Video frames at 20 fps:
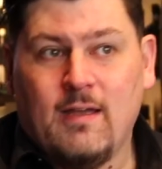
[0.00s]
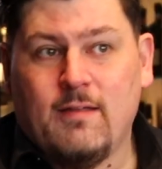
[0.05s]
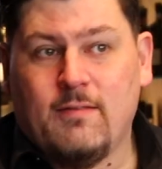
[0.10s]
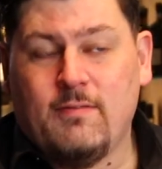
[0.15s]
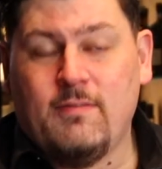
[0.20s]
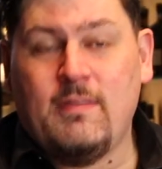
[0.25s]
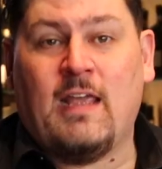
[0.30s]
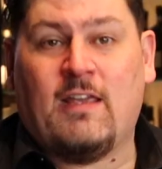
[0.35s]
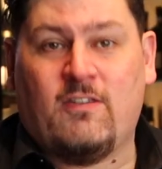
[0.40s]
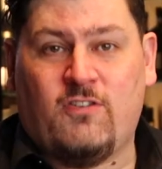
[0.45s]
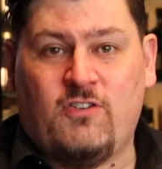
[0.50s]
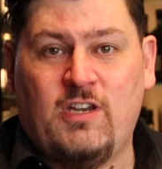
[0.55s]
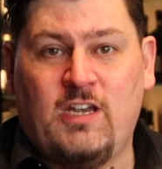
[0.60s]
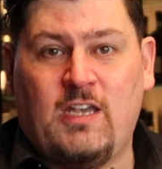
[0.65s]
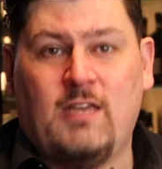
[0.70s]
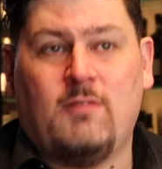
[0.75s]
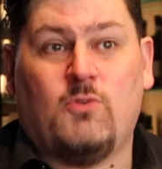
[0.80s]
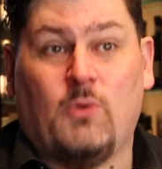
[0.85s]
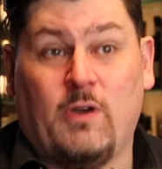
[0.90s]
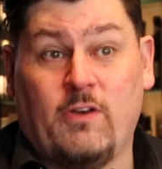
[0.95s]
Next
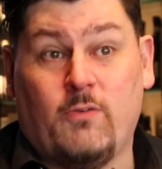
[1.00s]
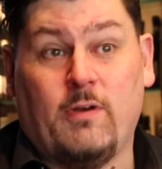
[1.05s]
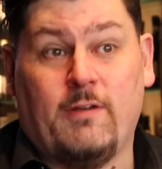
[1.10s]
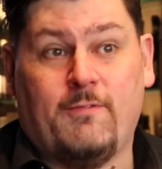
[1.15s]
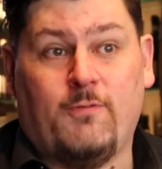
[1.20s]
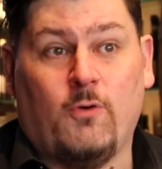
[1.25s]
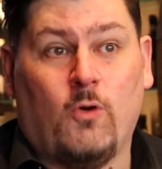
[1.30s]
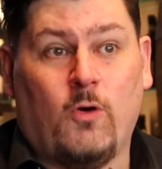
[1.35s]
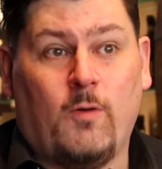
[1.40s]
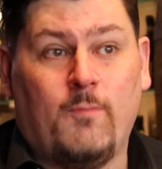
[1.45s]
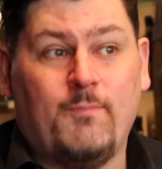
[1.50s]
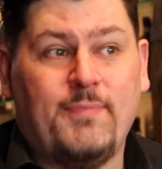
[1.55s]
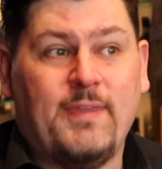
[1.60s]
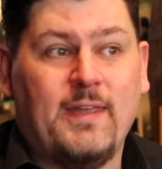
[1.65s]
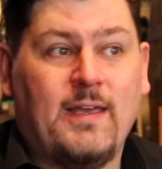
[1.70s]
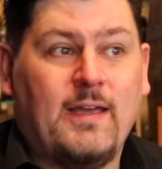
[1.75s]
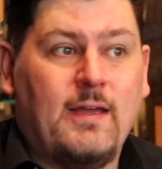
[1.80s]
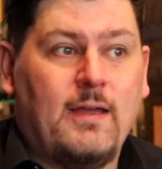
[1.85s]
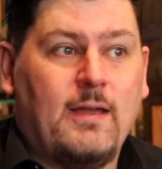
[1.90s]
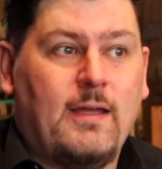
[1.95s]
year, 2024,
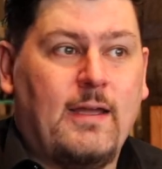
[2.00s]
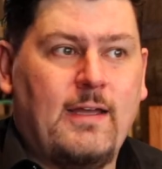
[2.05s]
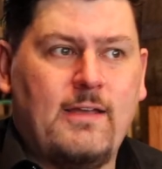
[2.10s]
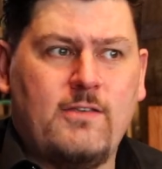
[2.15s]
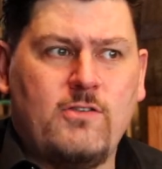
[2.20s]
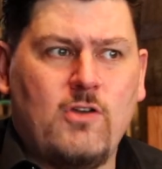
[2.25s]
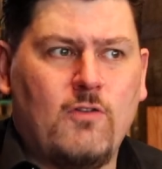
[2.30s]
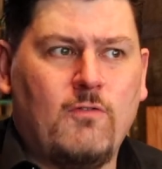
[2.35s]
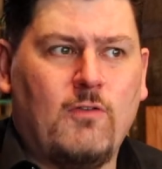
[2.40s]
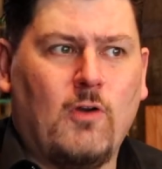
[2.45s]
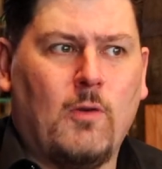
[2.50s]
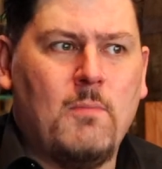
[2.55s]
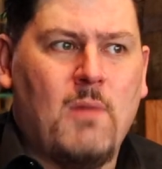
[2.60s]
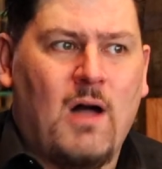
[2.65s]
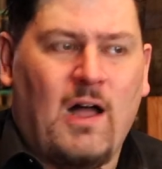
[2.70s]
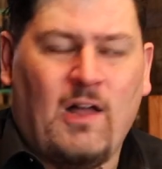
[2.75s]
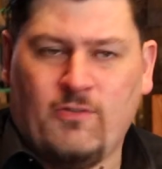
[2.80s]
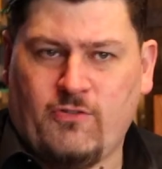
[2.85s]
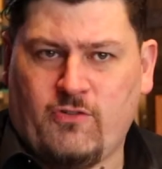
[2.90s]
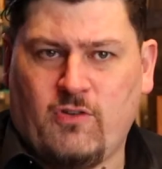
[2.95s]
there's no real
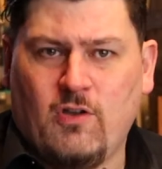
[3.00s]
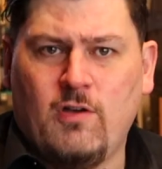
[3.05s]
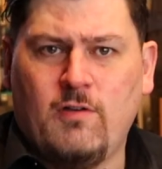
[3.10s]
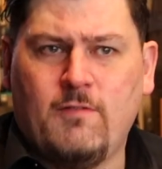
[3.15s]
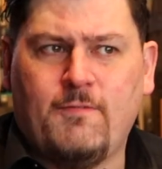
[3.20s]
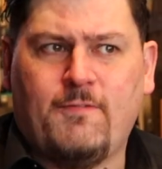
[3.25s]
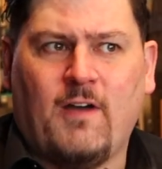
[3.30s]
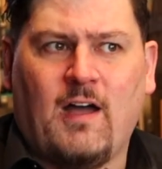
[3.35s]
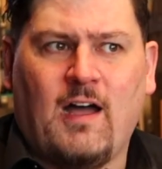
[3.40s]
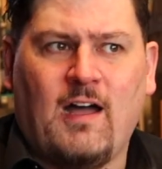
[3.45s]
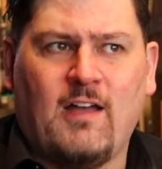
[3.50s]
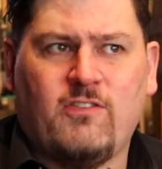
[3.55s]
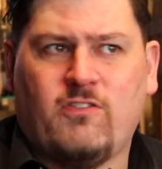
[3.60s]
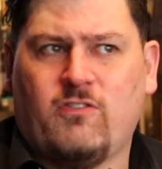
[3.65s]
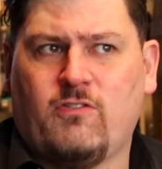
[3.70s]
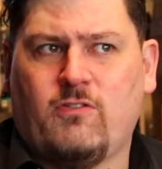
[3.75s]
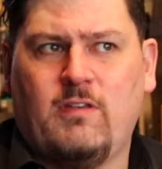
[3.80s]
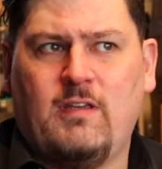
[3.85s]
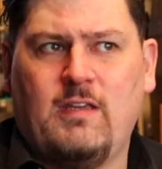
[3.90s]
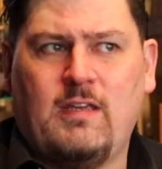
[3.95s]
milestone for
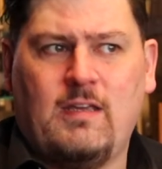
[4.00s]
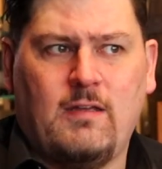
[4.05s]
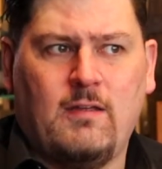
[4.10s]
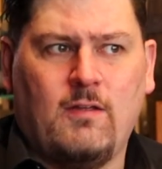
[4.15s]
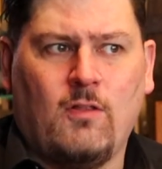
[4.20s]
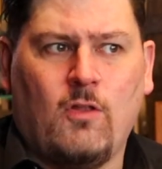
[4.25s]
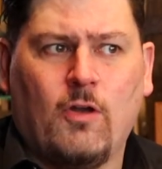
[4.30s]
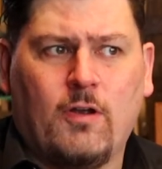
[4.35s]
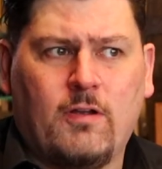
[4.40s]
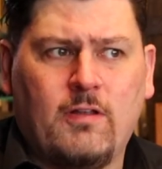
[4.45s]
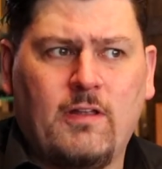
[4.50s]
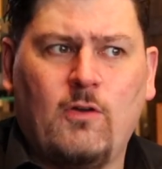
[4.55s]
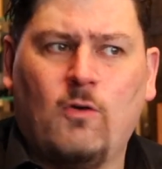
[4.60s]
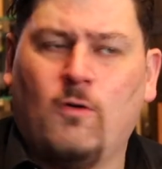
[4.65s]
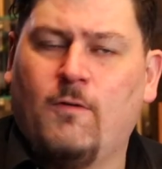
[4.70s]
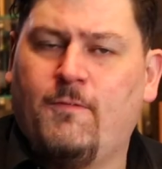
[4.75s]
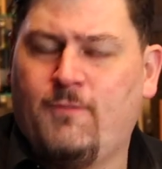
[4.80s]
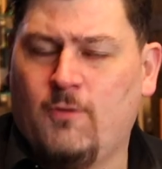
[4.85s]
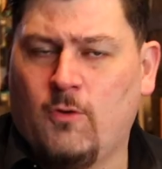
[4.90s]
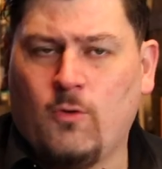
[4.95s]
us locally
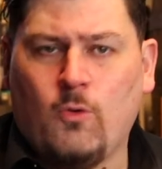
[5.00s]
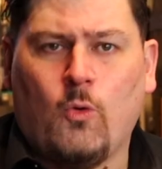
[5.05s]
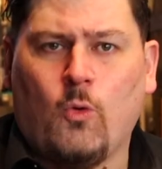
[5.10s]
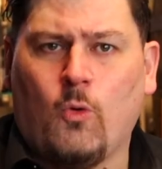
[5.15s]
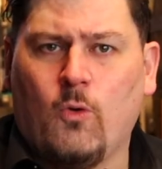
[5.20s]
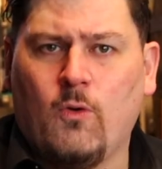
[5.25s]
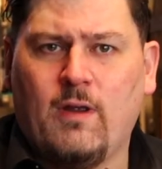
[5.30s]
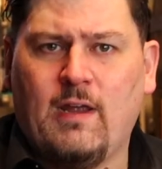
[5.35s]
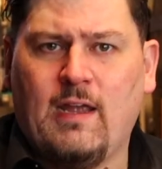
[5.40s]
or for